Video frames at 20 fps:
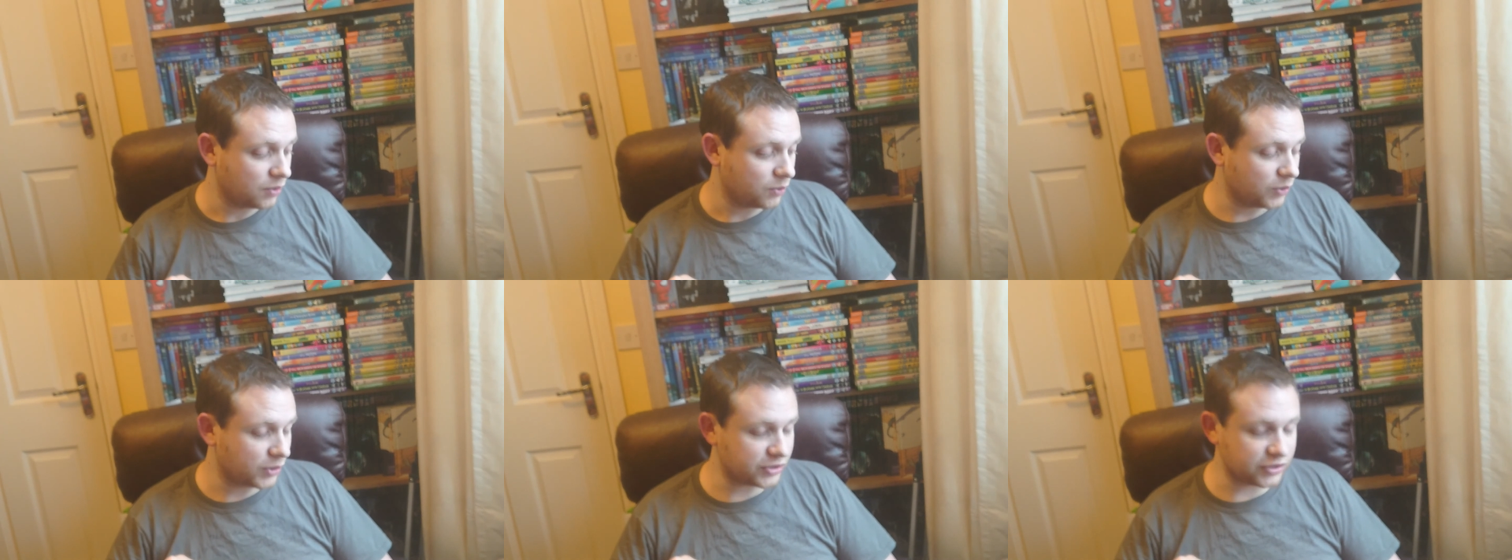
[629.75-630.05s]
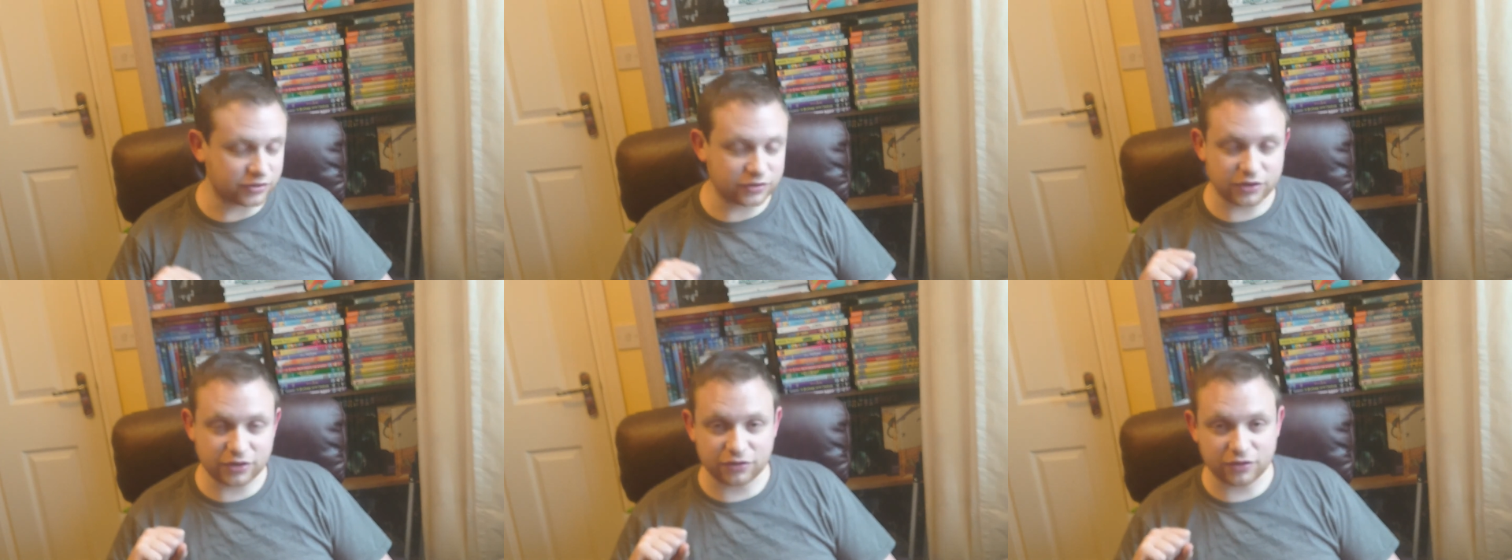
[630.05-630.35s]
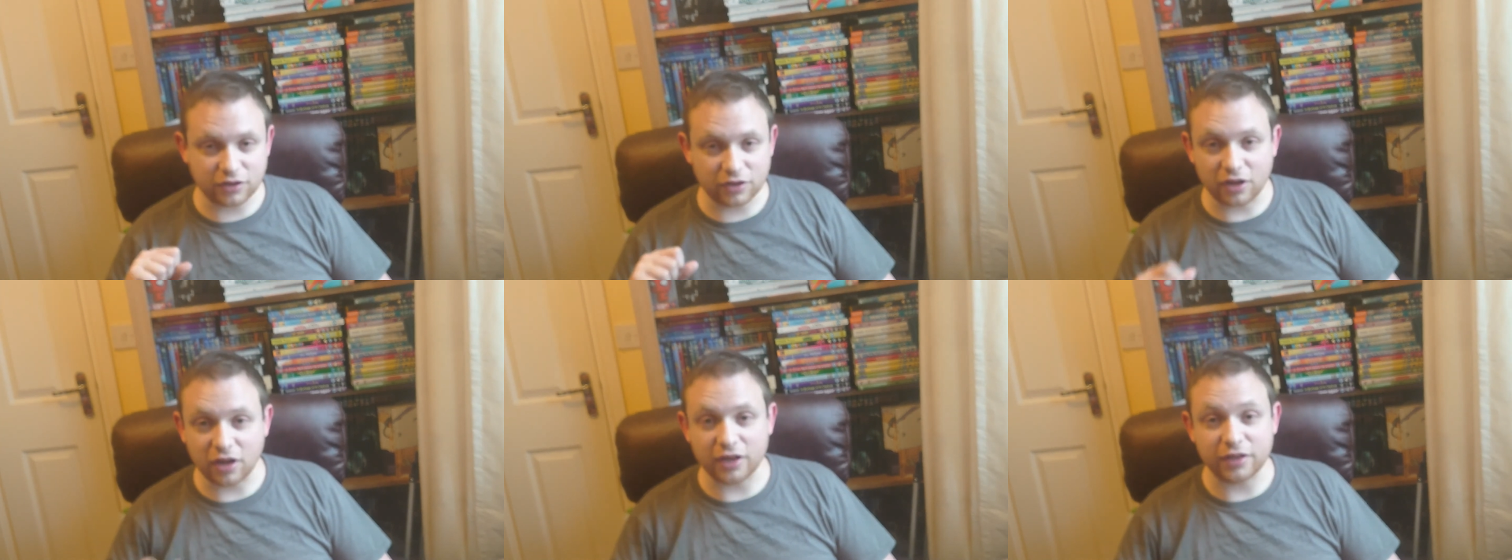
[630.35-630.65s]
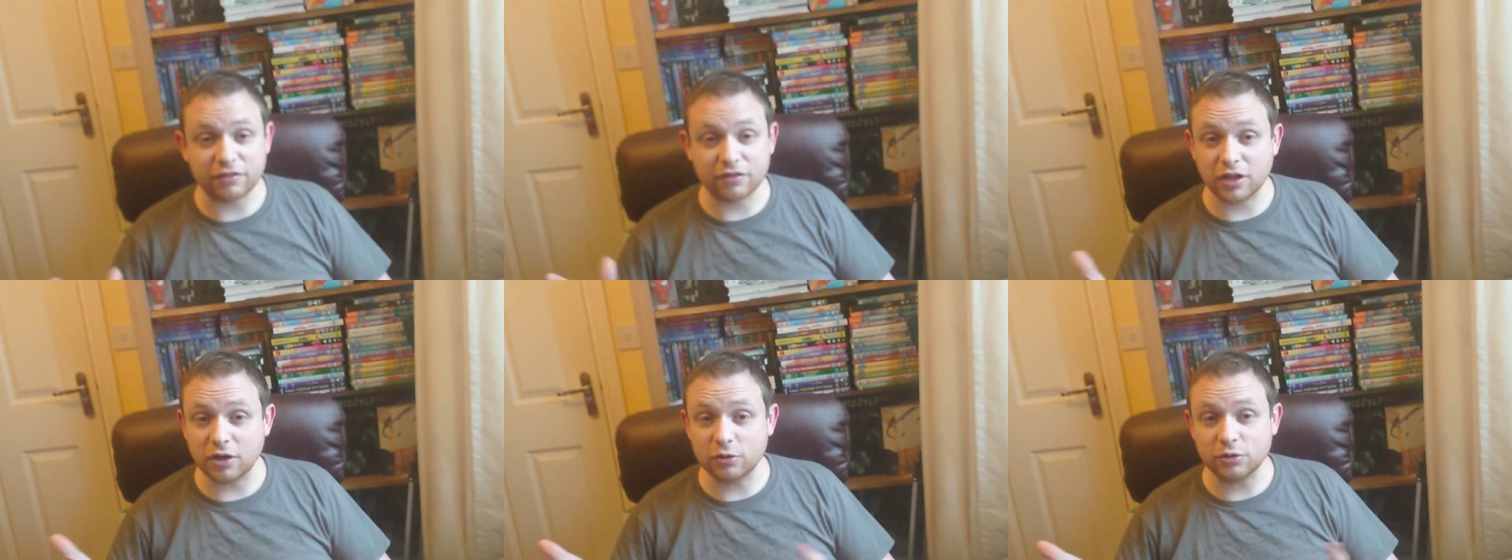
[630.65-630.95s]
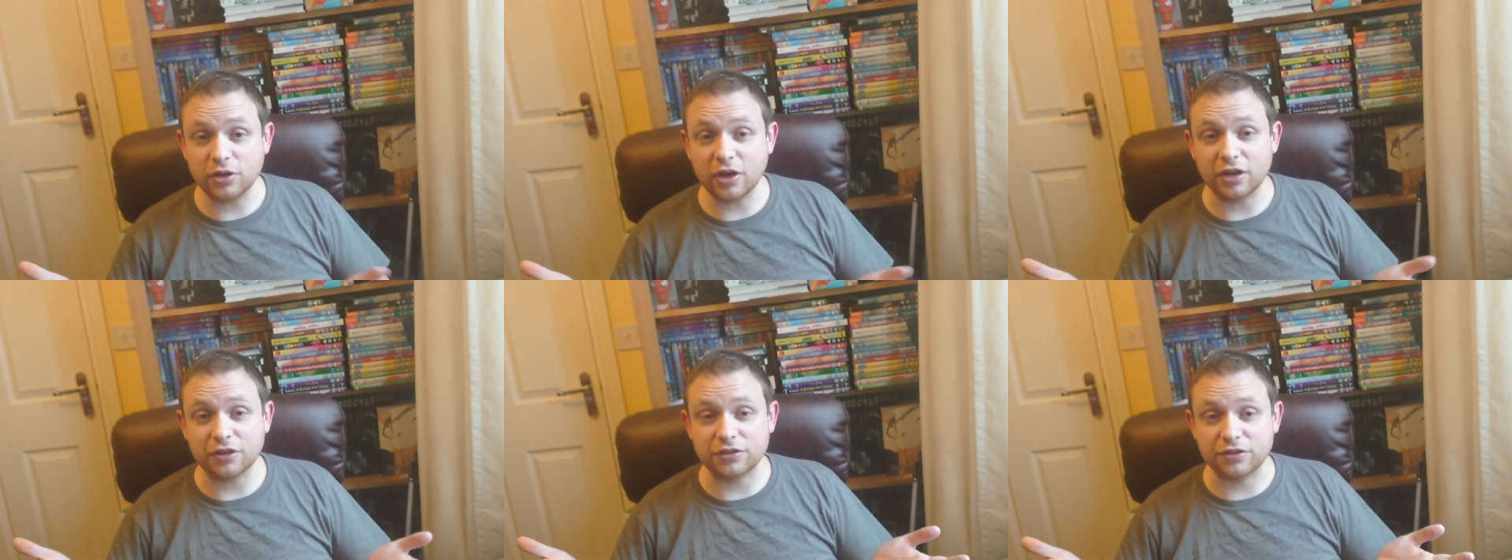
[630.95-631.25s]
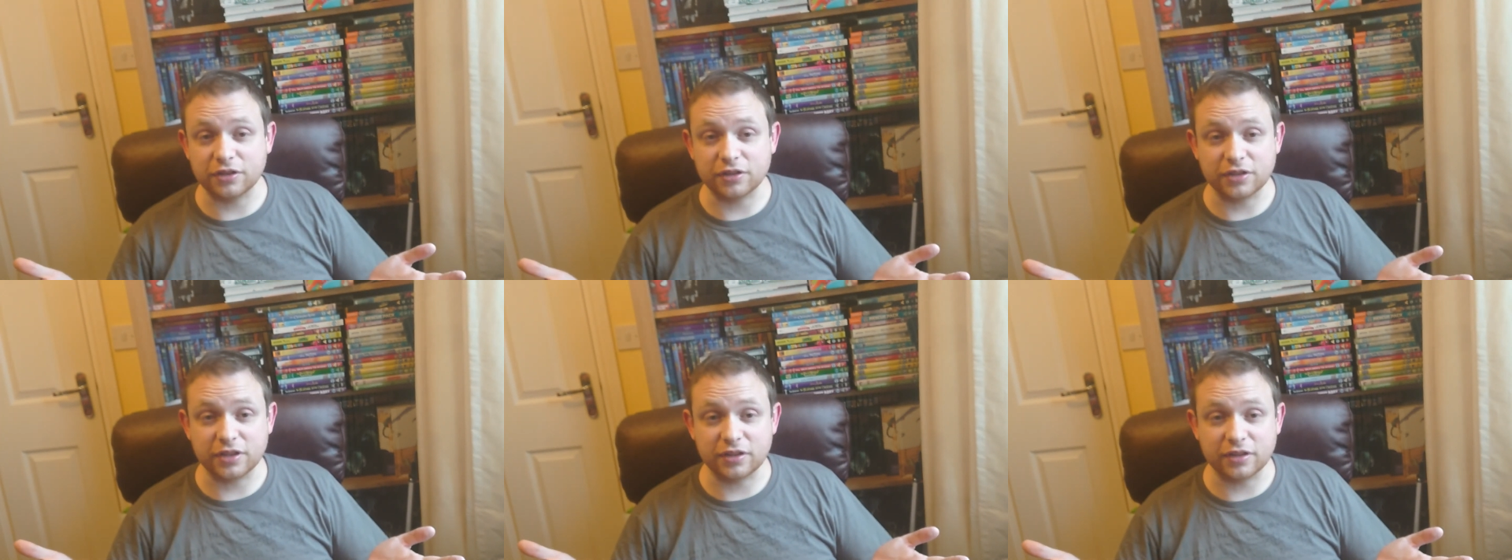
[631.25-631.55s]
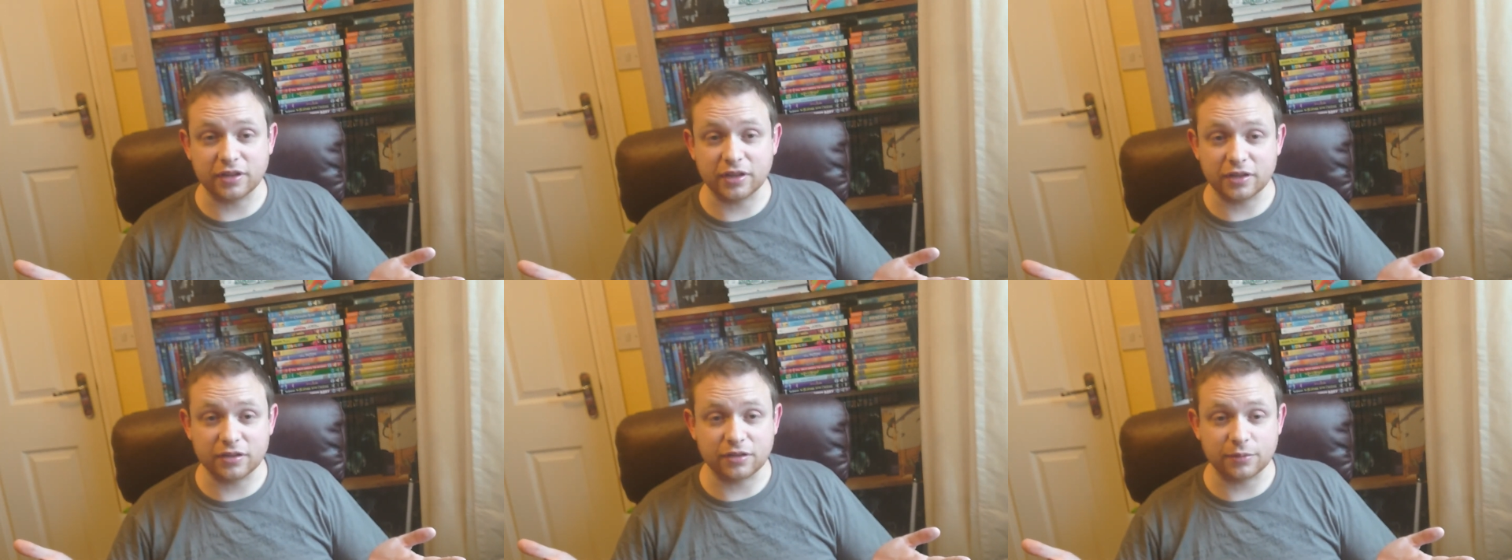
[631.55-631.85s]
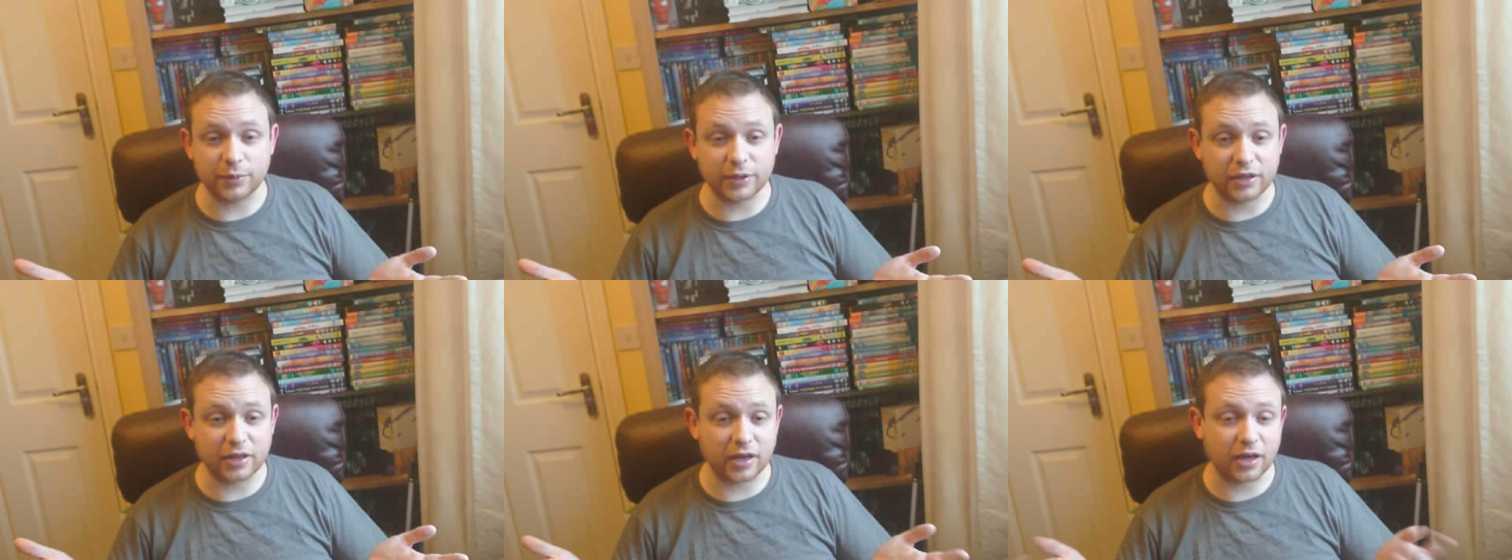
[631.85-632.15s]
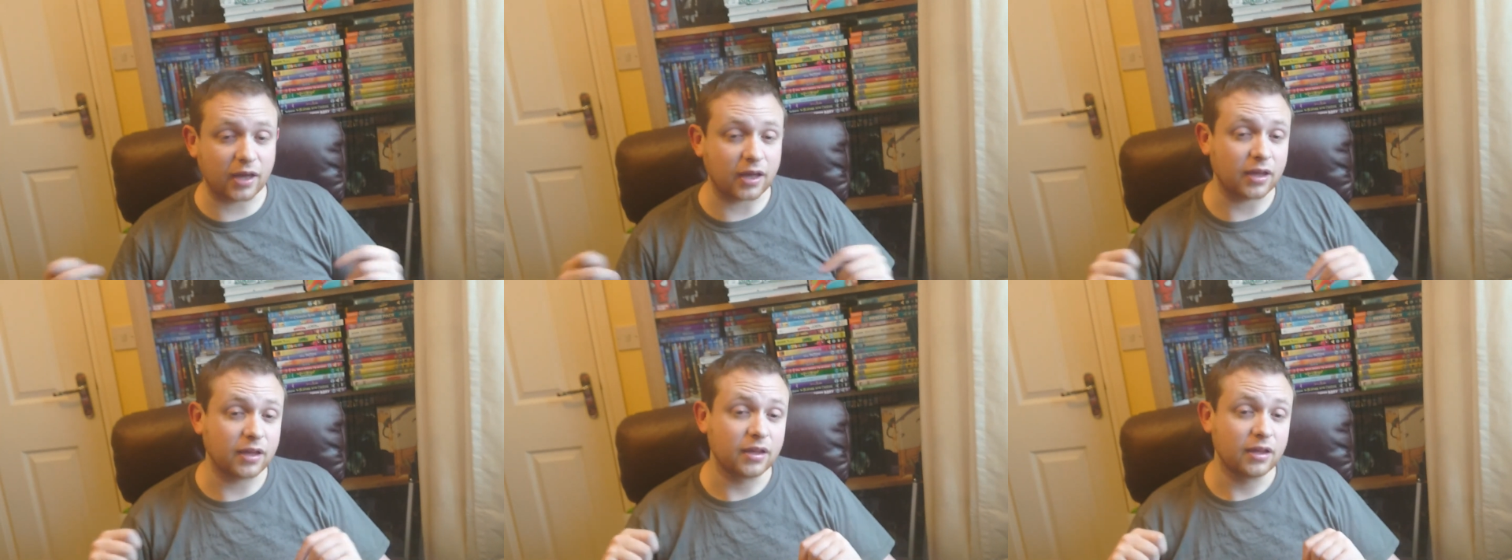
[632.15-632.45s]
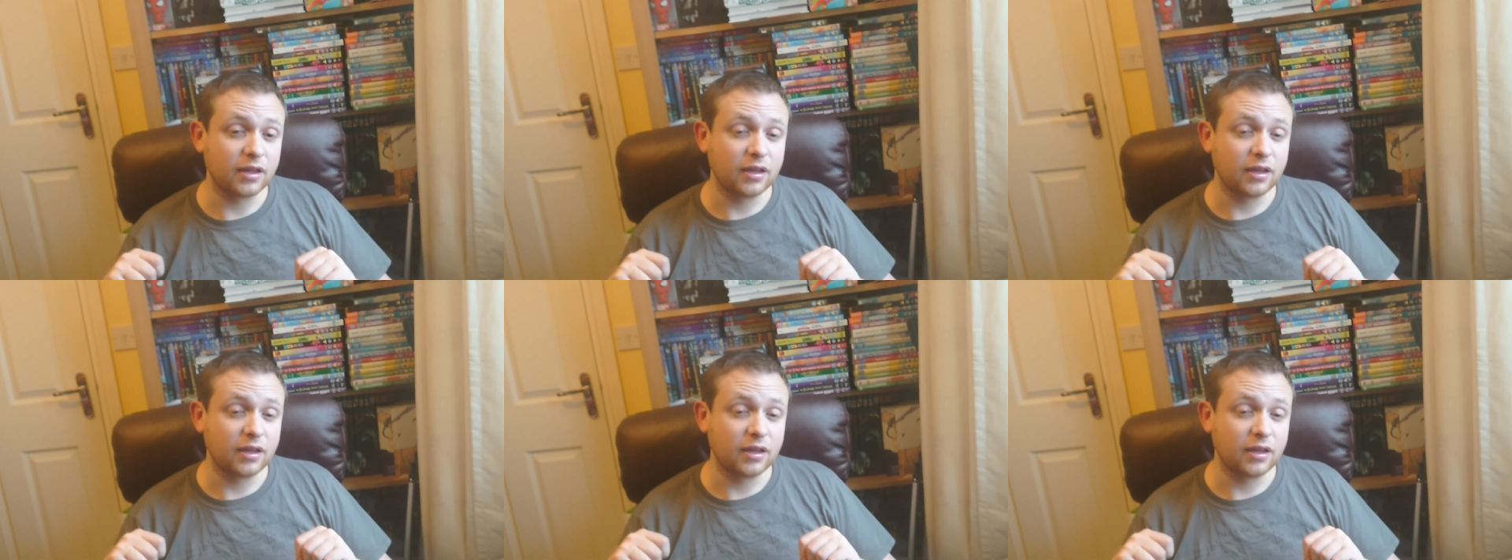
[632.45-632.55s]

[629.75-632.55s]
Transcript: which is just a nice little touch that didn't need to be there.